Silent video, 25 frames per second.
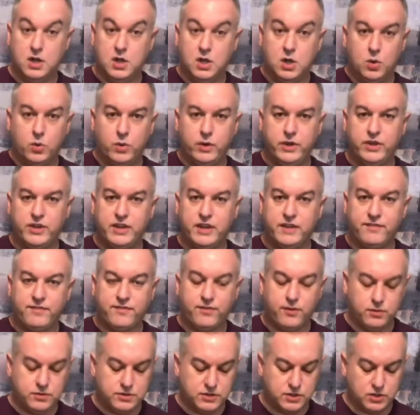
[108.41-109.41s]
When you get
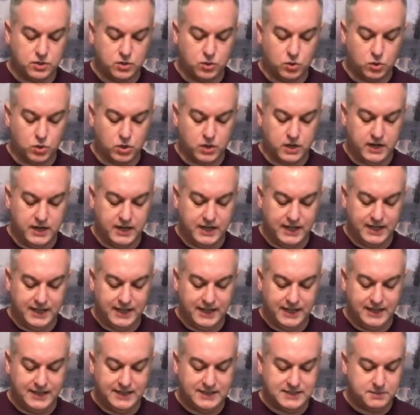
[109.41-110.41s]
frozen corn, it
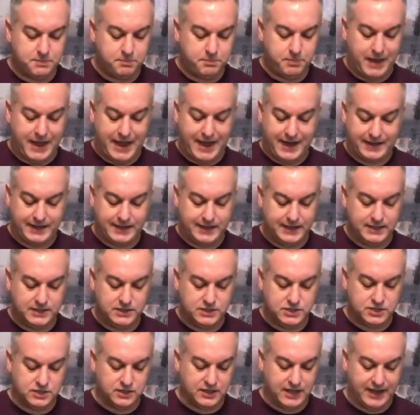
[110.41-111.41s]
is
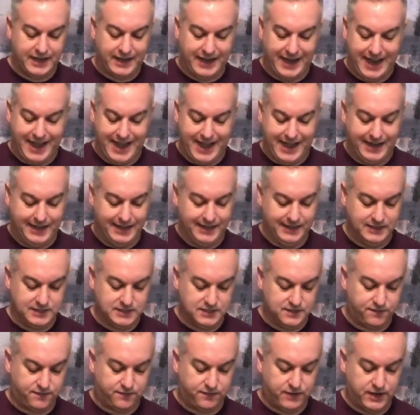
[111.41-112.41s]
packaged like at its
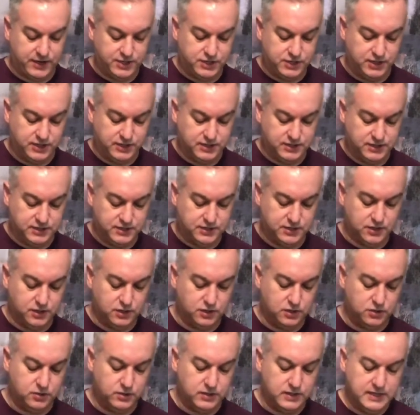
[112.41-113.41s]
freshest.
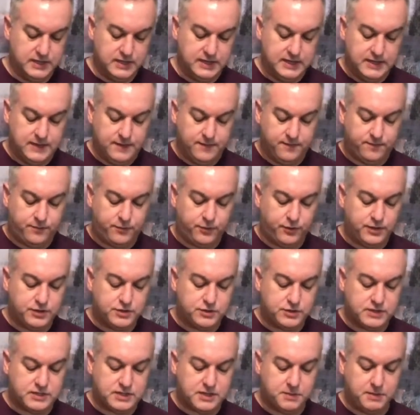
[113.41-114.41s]
So for this
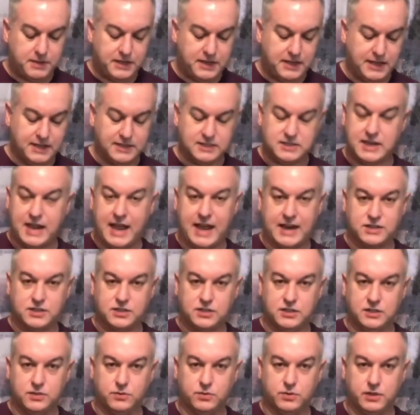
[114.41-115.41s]
recipe, it's
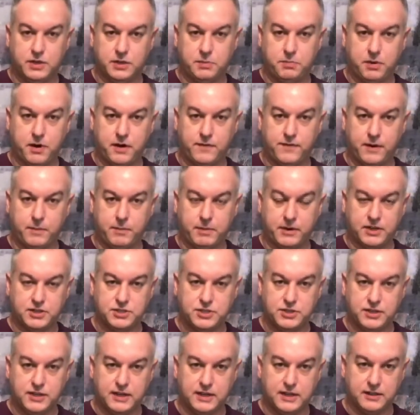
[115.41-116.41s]
actually really perfect because you
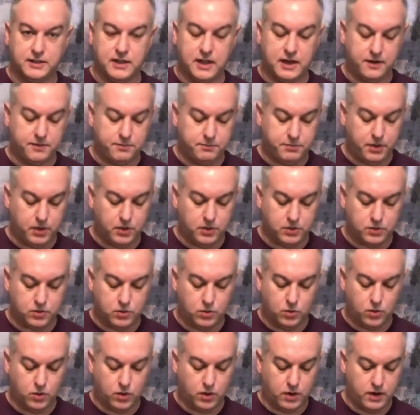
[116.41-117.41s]
get a lot of bulk
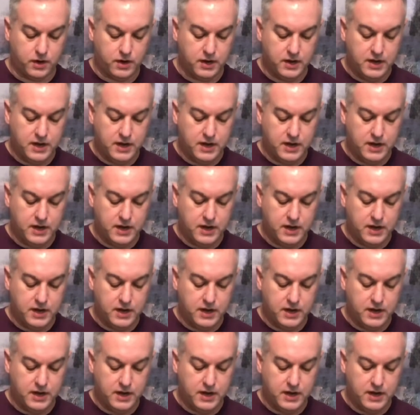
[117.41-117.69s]
corn.